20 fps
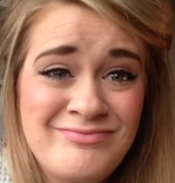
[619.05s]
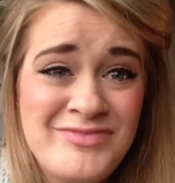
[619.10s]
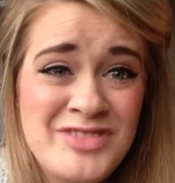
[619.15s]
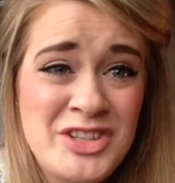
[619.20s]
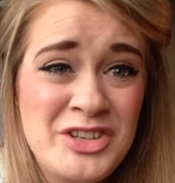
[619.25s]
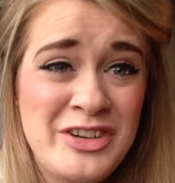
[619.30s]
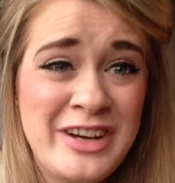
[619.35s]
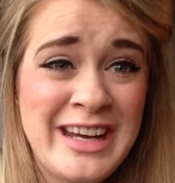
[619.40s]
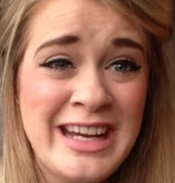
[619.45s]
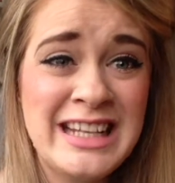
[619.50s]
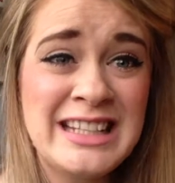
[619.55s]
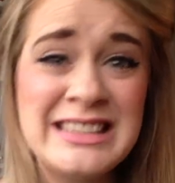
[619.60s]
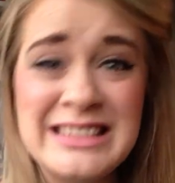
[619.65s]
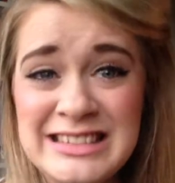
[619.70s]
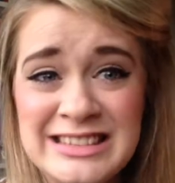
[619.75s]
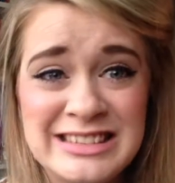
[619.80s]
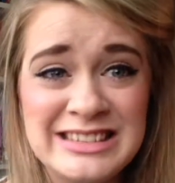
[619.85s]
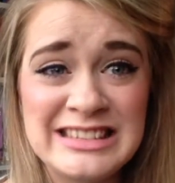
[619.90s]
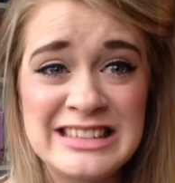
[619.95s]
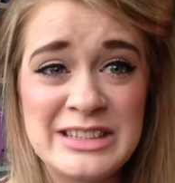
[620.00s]
Sorry,
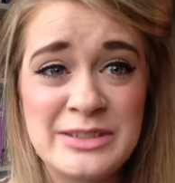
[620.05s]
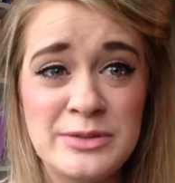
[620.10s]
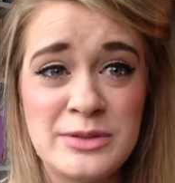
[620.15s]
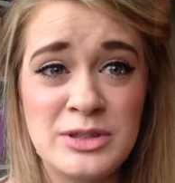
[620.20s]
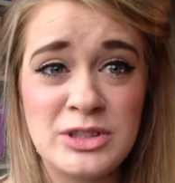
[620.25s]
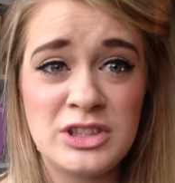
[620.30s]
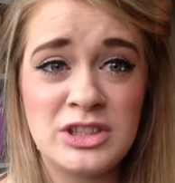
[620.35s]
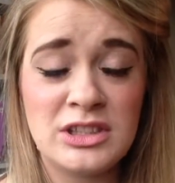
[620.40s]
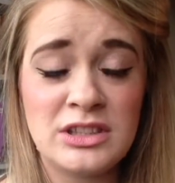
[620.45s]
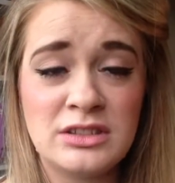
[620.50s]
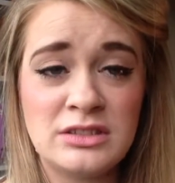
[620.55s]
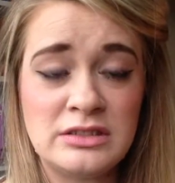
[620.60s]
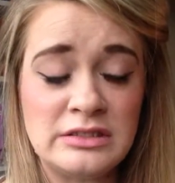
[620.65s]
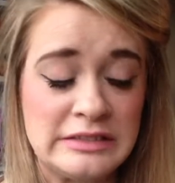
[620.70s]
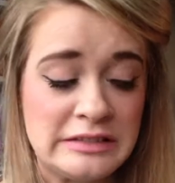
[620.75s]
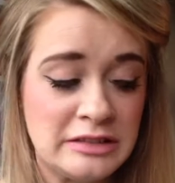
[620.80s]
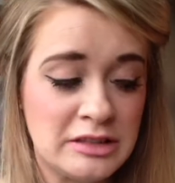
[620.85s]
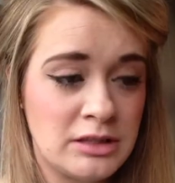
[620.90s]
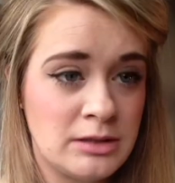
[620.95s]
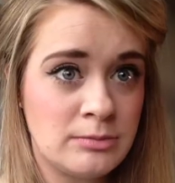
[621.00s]
I swore
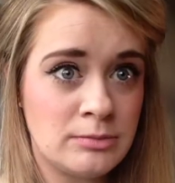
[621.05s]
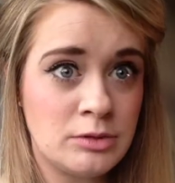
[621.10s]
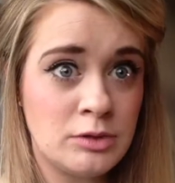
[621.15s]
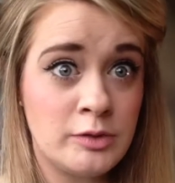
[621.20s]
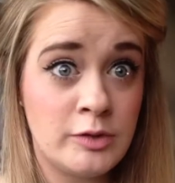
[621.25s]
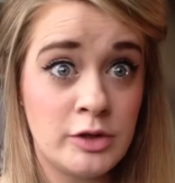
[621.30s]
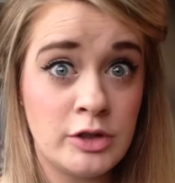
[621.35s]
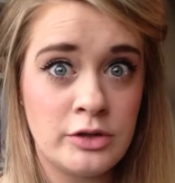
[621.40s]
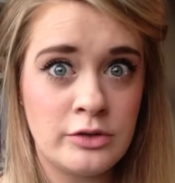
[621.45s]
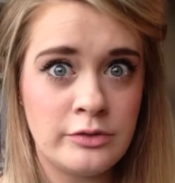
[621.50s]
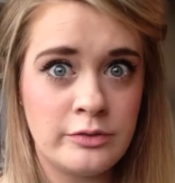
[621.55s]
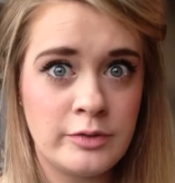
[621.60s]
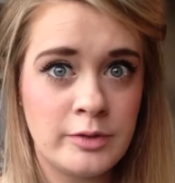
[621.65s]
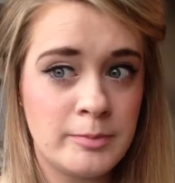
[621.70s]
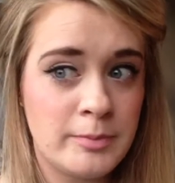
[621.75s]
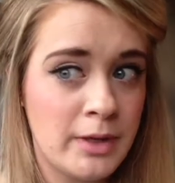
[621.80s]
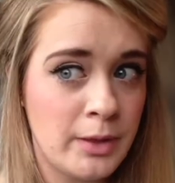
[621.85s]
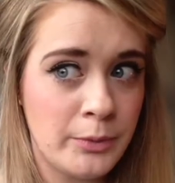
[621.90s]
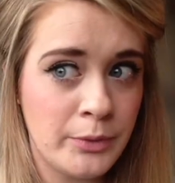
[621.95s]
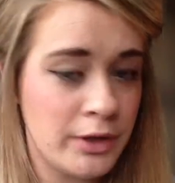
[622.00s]
to move on
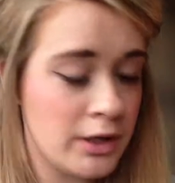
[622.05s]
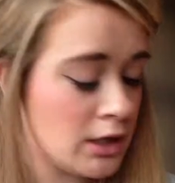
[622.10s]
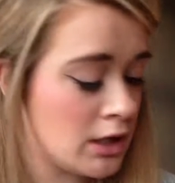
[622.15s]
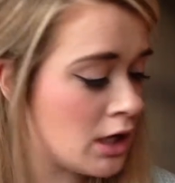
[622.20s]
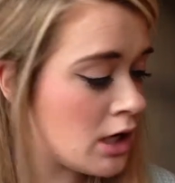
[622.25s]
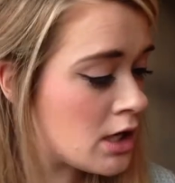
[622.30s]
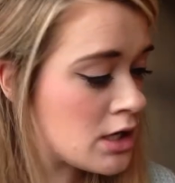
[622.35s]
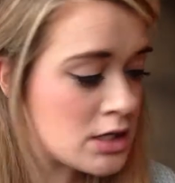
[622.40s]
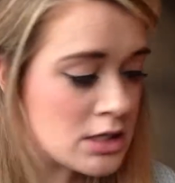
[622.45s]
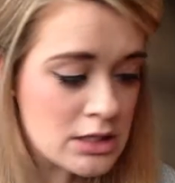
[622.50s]
from that one.